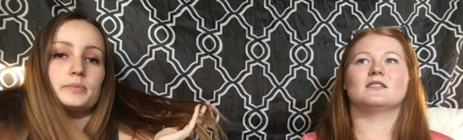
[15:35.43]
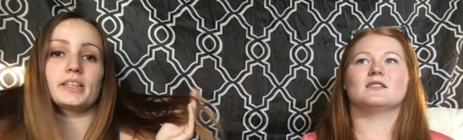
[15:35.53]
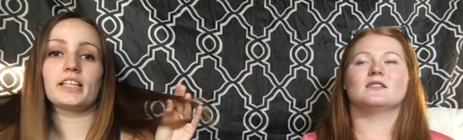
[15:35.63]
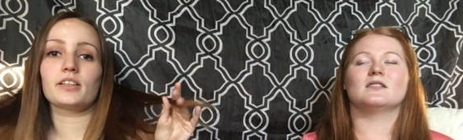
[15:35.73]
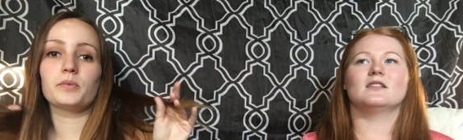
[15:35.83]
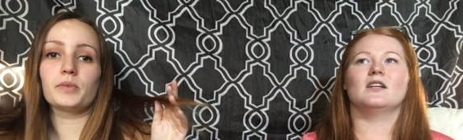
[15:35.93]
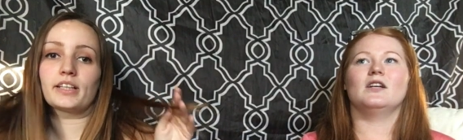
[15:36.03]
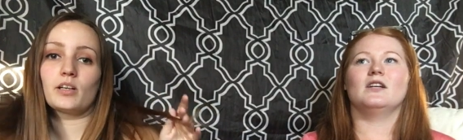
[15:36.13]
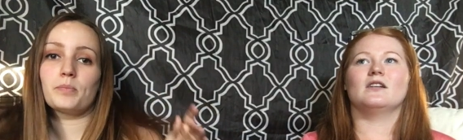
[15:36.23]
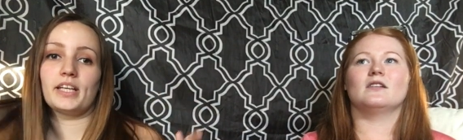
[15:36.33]
Speaker 1: but like
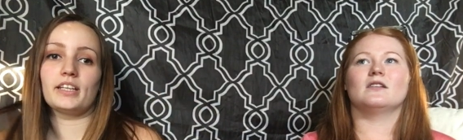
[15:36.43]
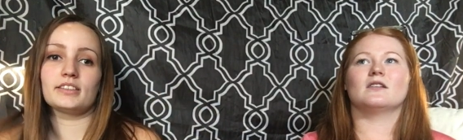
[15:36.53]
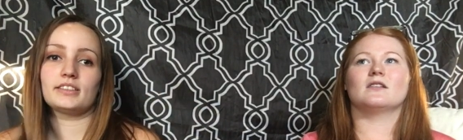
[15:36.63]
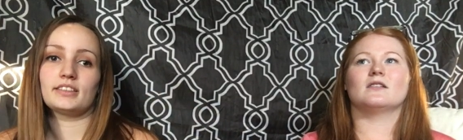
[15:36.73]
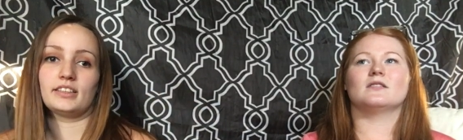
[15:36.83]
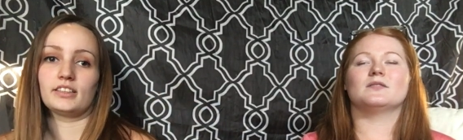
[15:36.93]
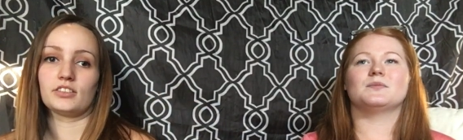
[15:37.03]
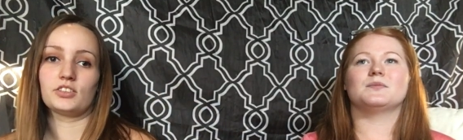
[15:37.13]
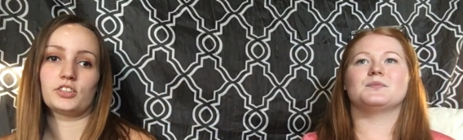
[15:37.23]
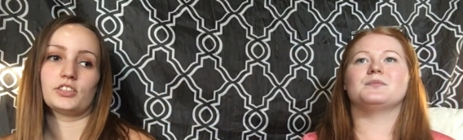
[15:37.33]
workout pants and
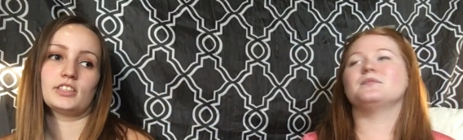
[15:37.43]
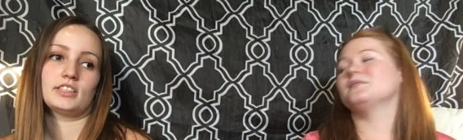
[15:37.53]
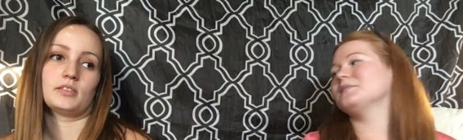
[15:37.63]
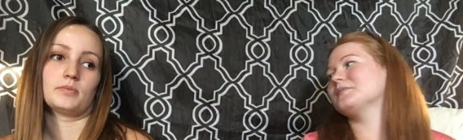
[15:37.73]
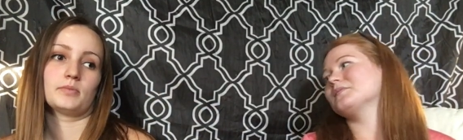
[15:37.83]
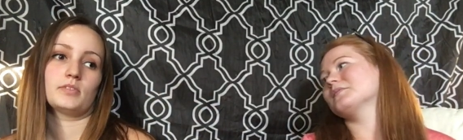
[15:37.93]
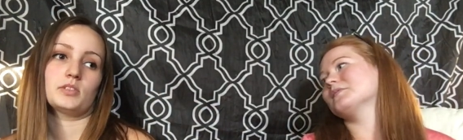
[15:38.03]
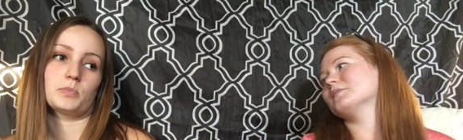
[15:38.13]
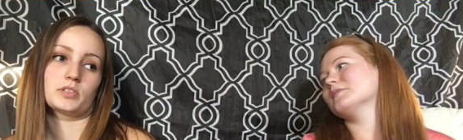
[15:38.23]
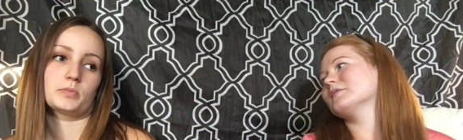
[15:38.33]
shirts and
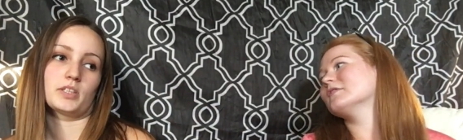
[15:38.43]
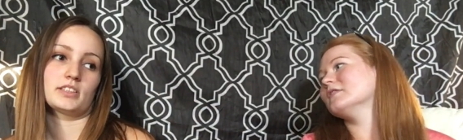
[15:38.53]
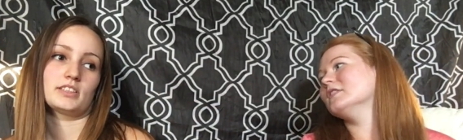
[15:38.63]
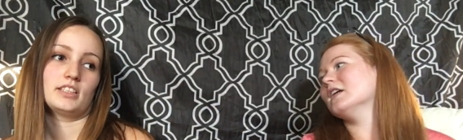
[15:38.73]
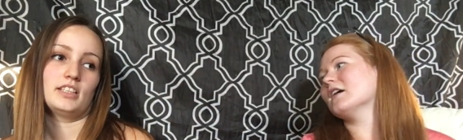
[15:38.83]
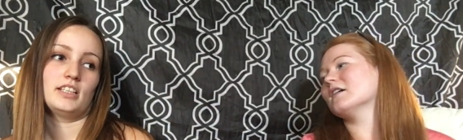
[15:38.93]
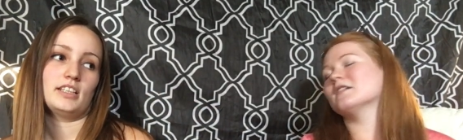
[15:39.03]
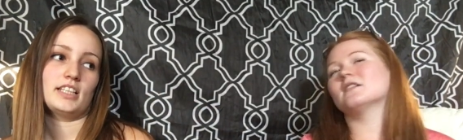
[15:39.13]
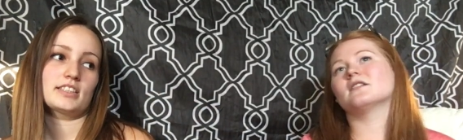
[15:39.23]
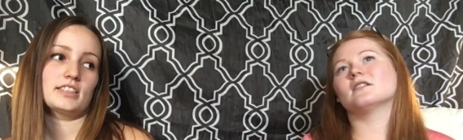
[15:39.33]
sports bras.
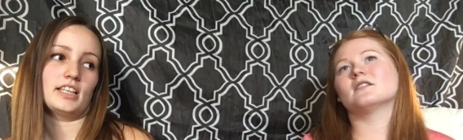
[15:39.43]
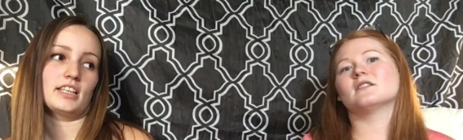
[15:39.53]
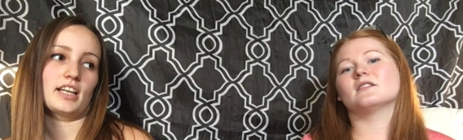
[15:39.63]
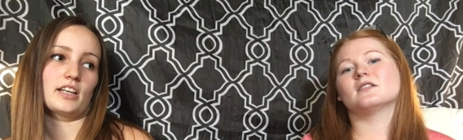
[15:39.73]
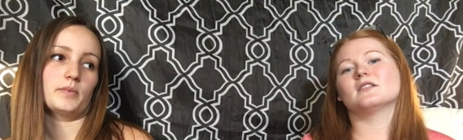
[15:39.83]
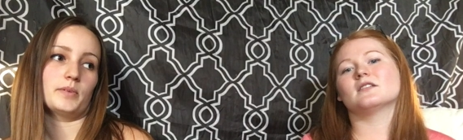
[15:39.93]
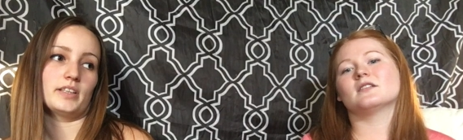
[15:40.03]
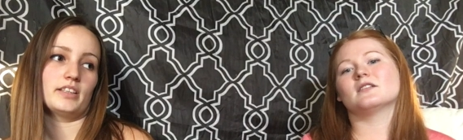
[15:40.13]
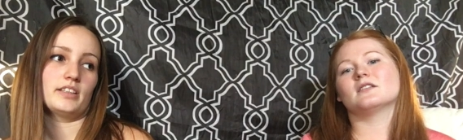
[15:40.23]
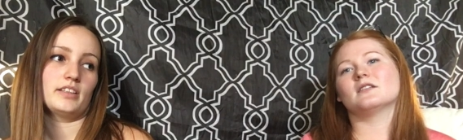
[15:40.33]
That's like kind of
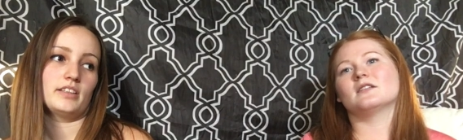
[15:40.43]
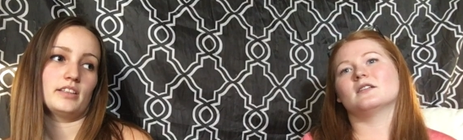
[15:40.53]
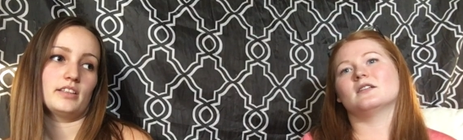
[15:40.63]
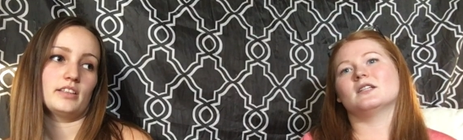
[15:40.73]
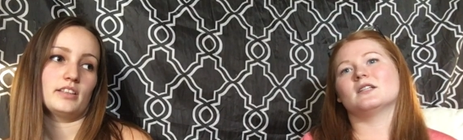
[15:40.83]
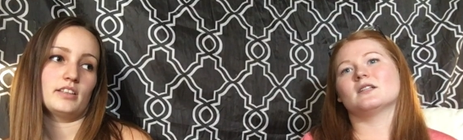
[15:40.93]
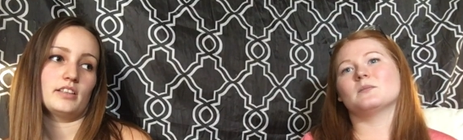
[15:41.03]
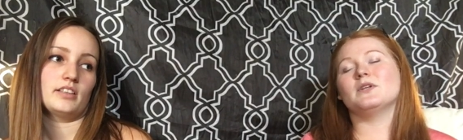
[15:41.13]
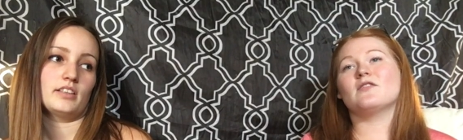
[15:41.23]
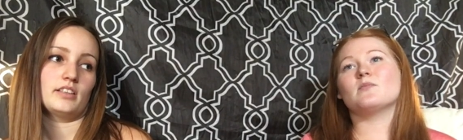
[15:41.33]
what.
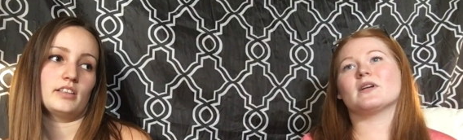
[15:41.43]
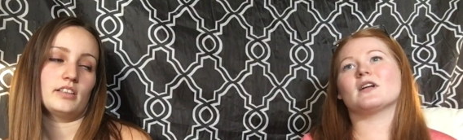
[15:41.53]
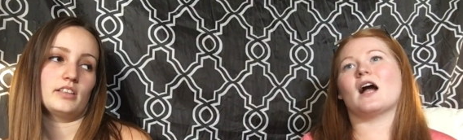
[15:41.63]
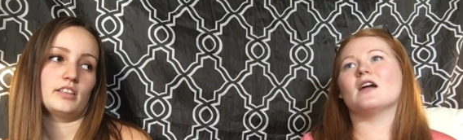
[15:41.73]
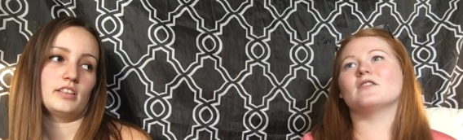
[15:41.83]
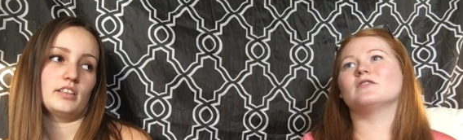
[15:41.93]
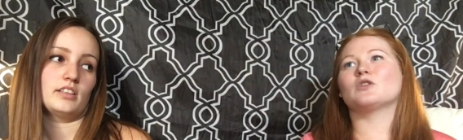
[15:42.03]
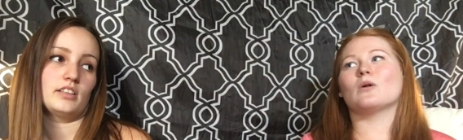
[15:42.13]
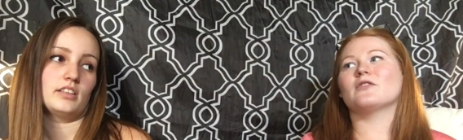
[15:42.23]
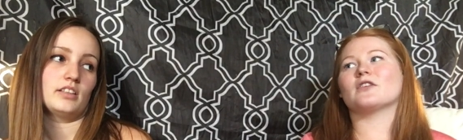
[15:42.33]
Speaker 2: We haven't been. I
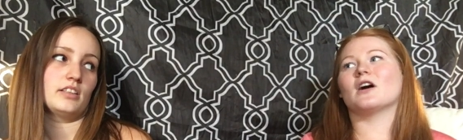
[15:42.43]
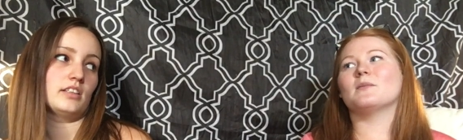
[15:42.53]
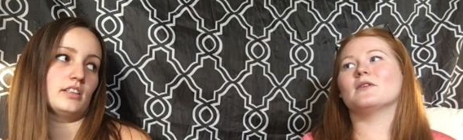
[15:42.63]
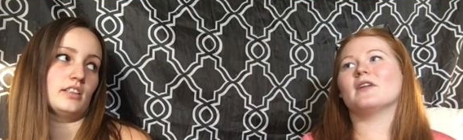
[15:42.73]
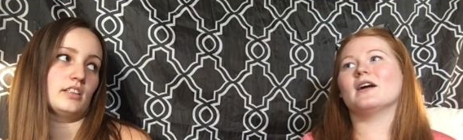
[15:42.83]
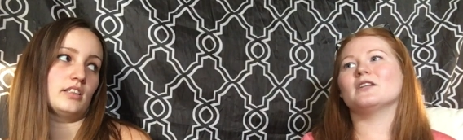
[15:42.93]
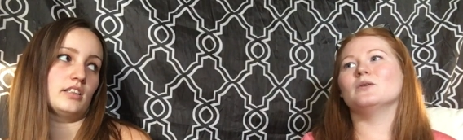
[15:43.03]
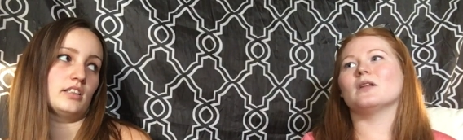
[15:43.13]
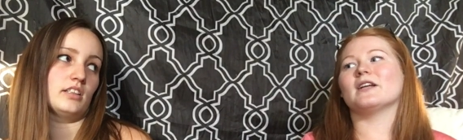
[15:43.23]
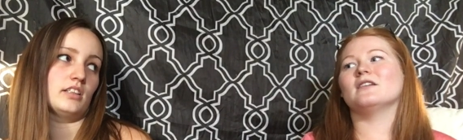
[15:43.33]
totally forgot about that. You
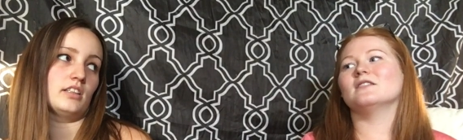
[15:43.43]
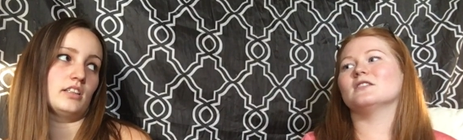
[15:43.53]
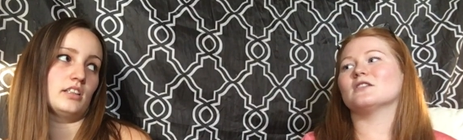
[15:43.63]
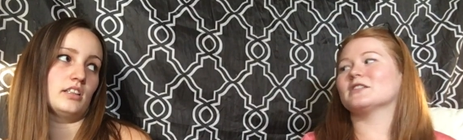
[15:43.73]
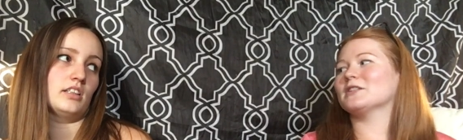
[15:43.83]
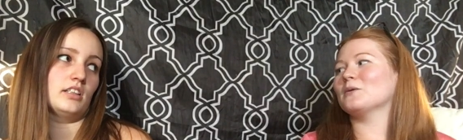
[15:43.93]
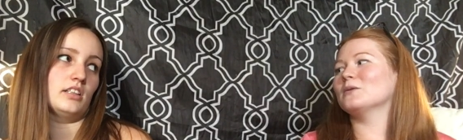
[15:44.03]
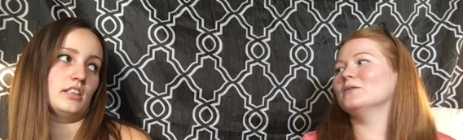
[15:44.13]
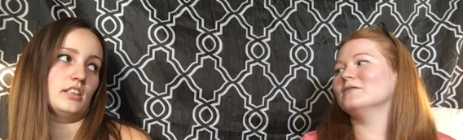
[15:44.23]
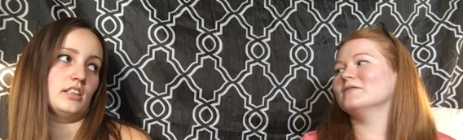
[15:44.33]
like, you're so
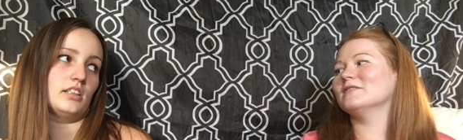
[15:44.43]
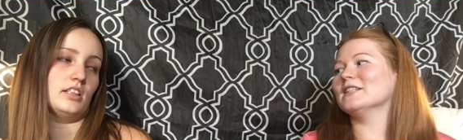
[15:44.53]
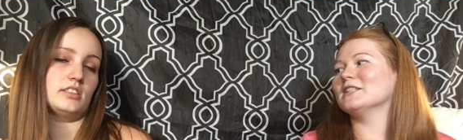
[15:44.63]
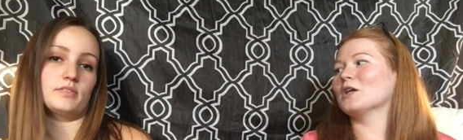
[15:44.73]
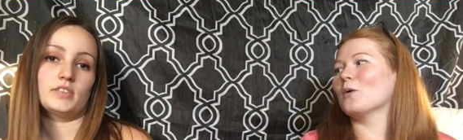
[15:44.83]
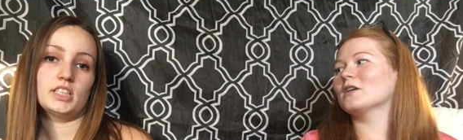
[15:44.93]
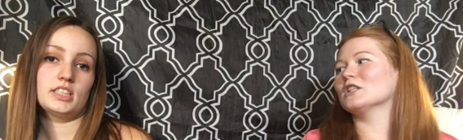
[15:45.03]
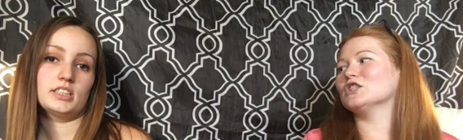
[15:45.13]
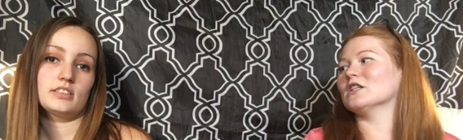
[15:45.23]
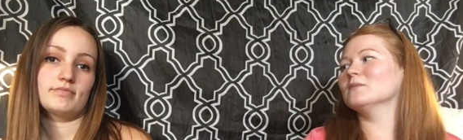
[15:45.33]
into, going
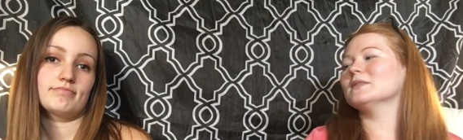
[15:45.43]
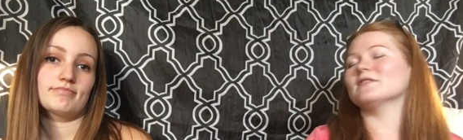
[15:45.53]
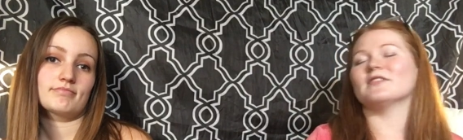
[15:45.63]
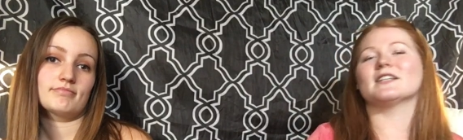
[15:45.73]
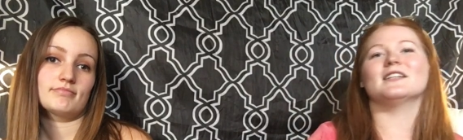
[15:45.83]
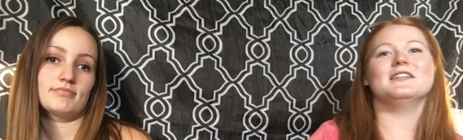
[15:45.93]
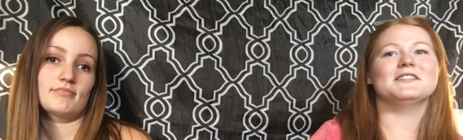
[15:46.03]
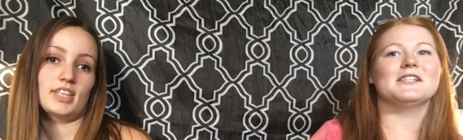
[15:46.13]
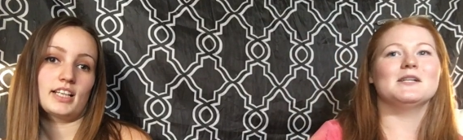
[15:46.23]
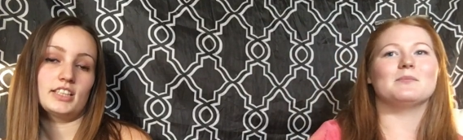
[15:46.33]
fitness. to the gym and
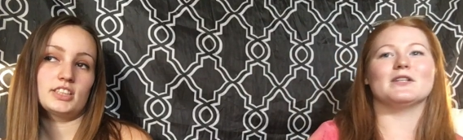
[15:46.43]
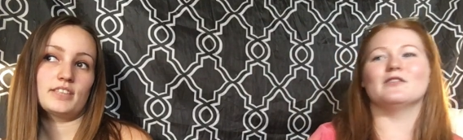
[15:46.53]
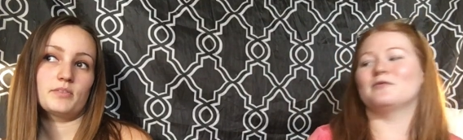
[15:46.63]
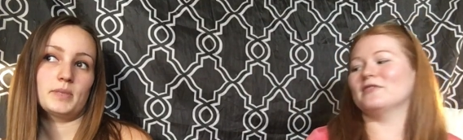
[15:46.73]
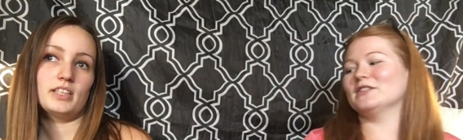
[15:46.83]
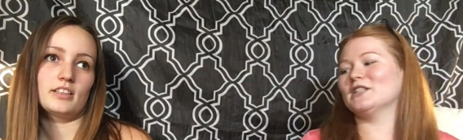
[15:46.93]
fitness. I but you haven't been there.